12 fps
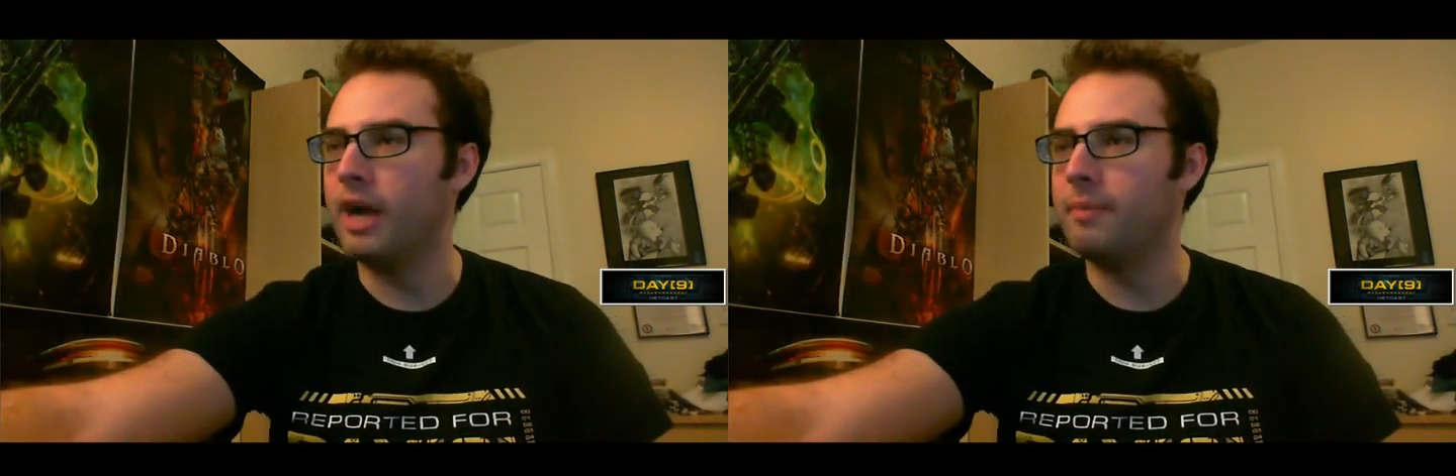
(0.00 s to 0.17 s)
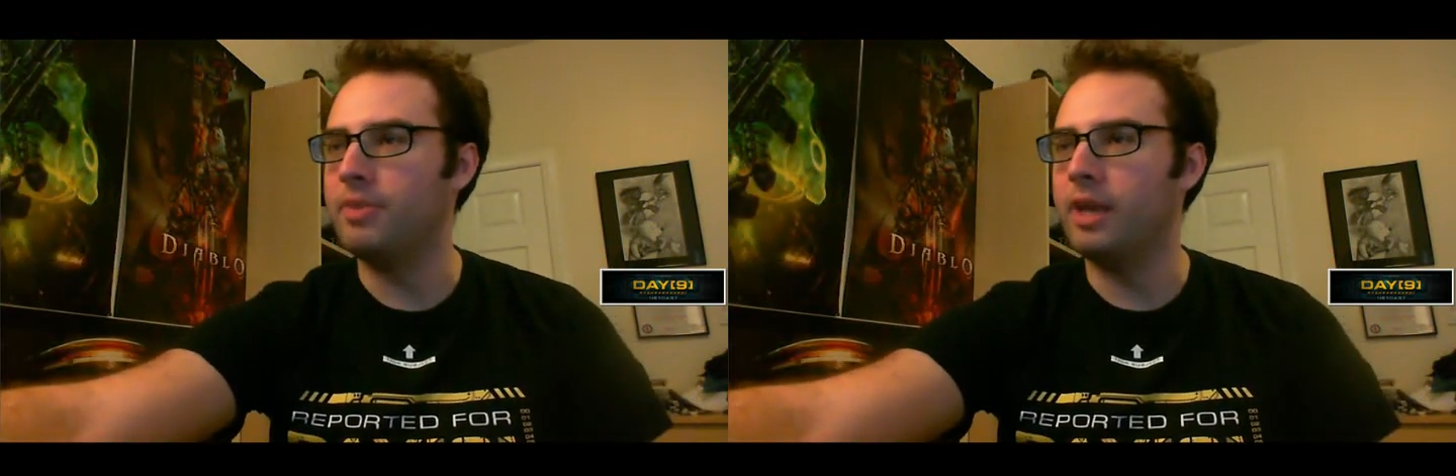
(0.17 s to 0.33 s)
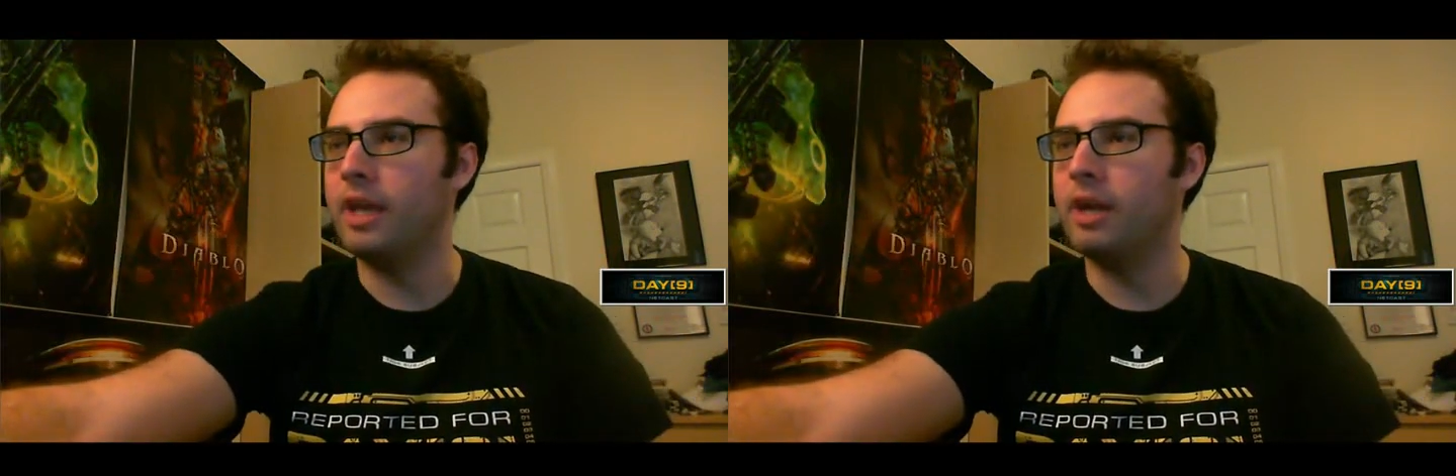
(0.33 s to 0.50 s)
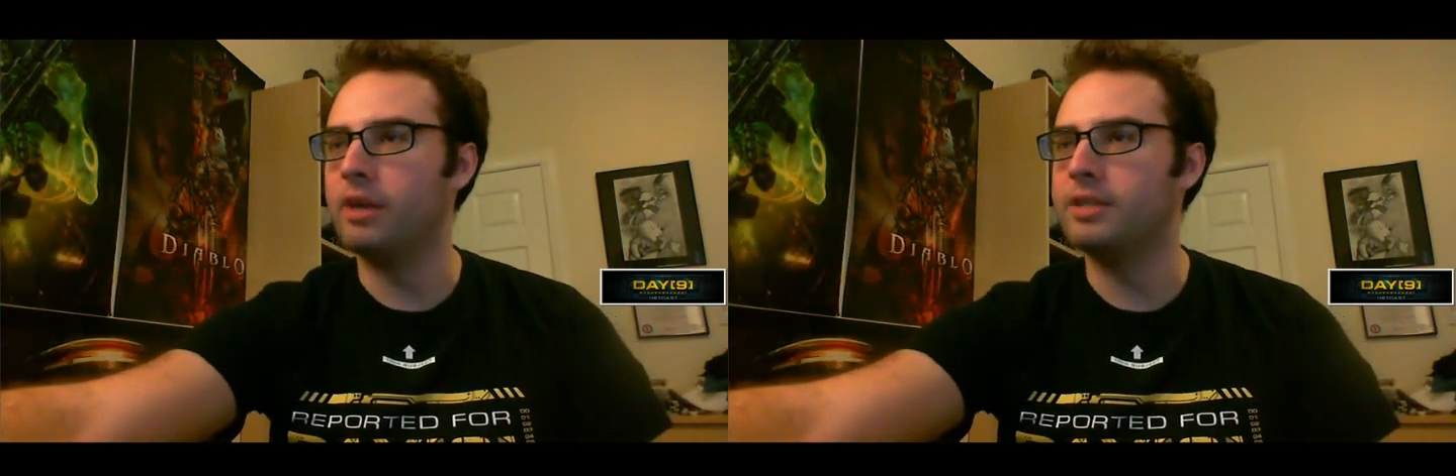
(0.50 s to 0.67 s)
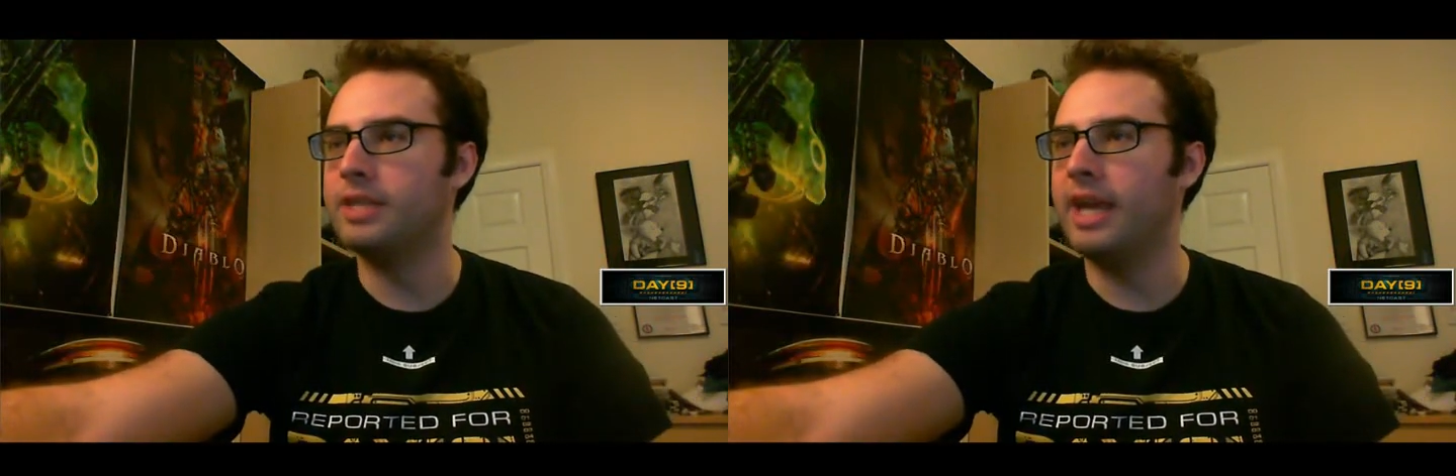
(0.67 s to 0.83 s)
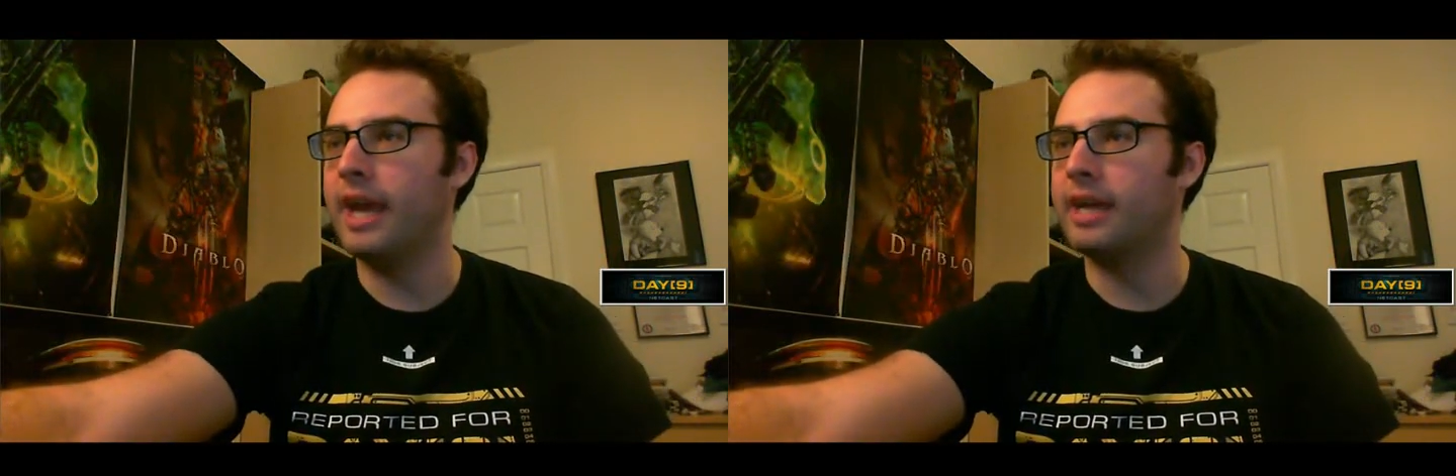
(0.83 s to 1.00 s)
up.
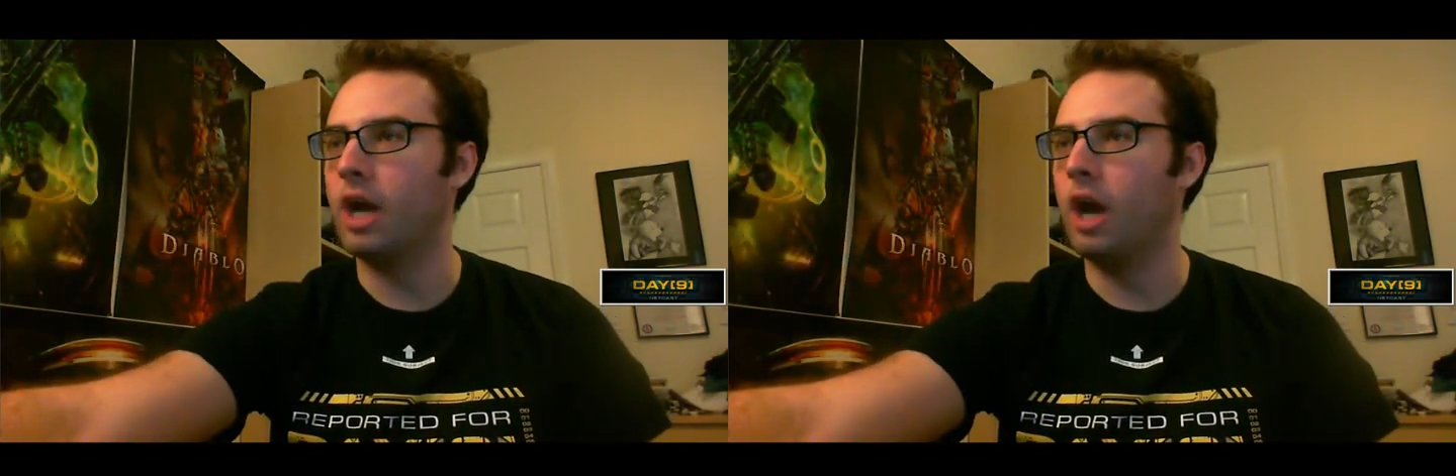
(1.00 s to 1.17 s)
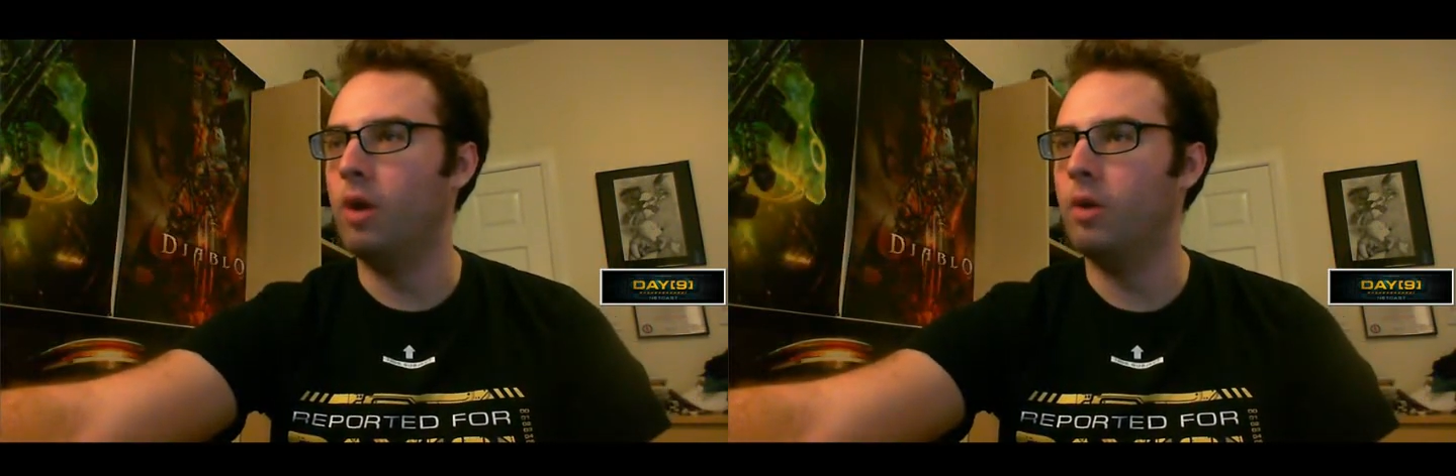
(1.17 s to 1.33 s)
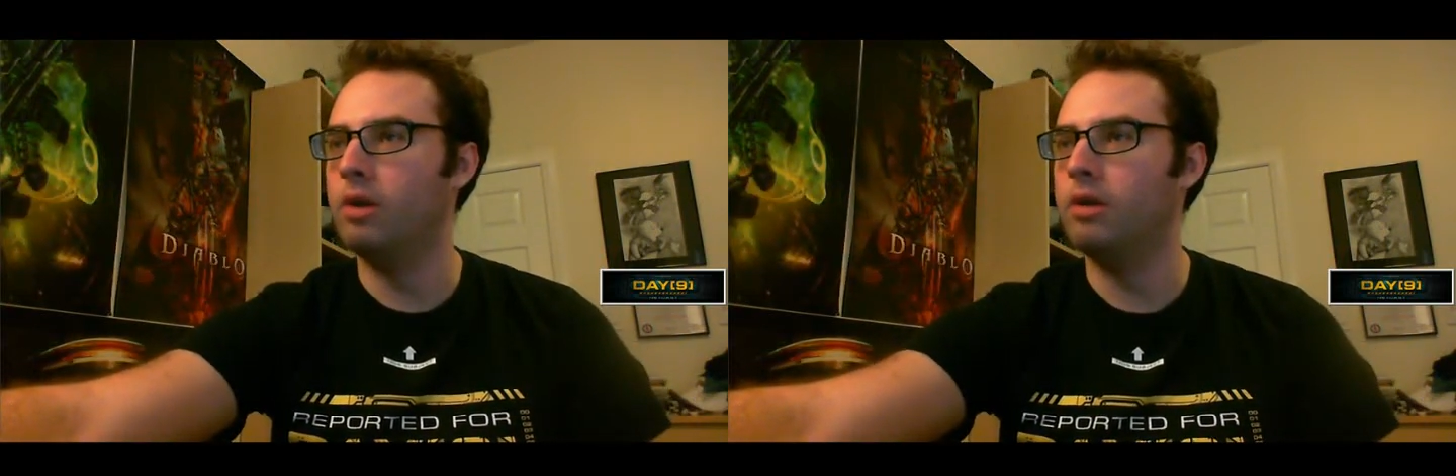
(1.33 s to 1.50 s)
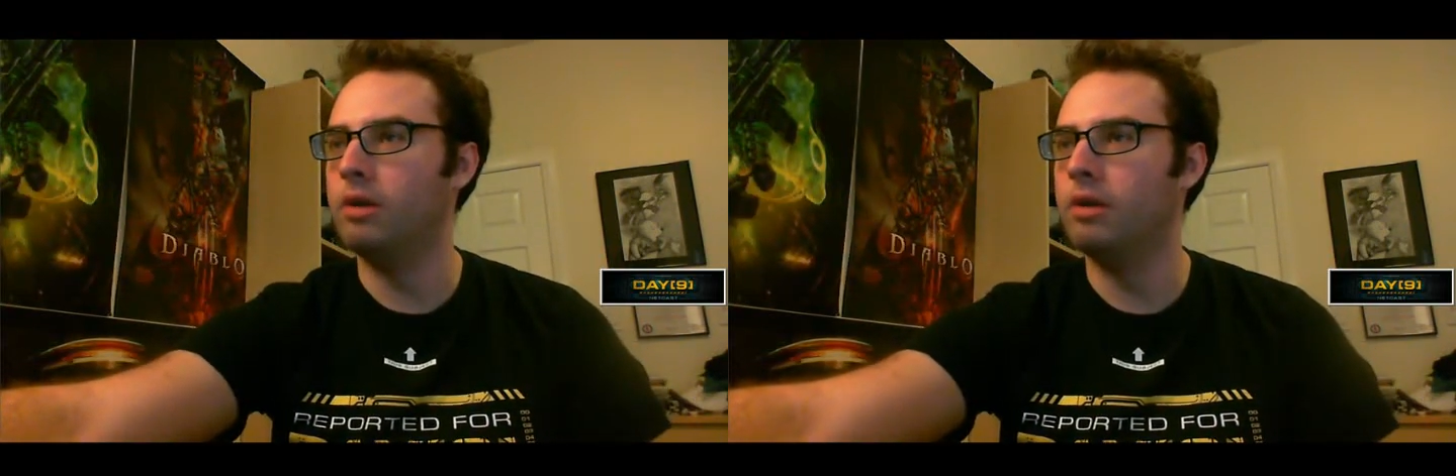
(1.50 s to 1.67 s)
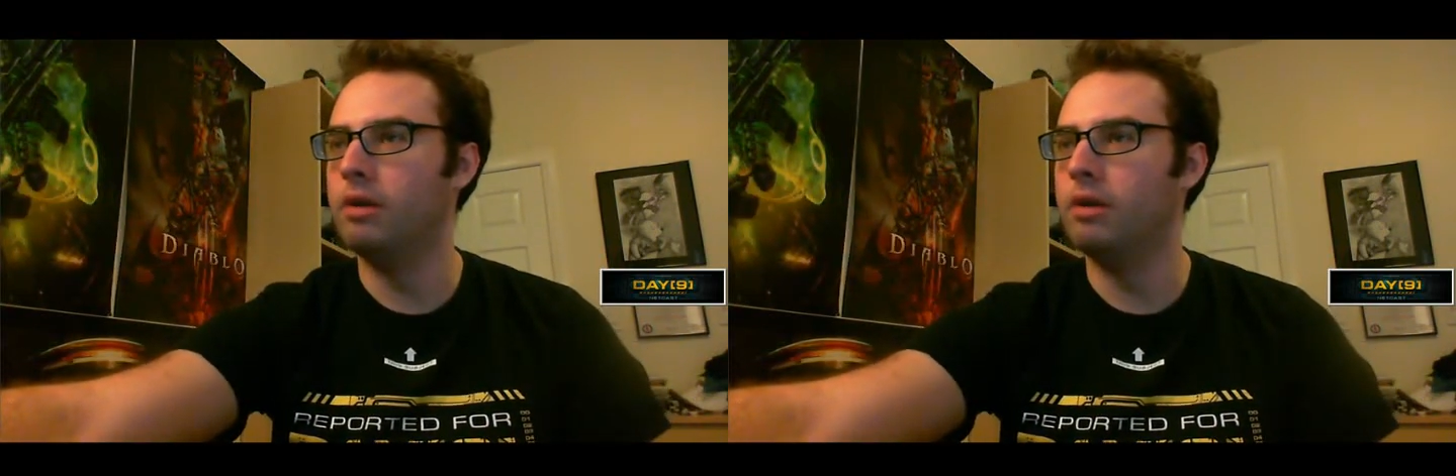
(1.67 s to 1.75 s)
Here's the echo.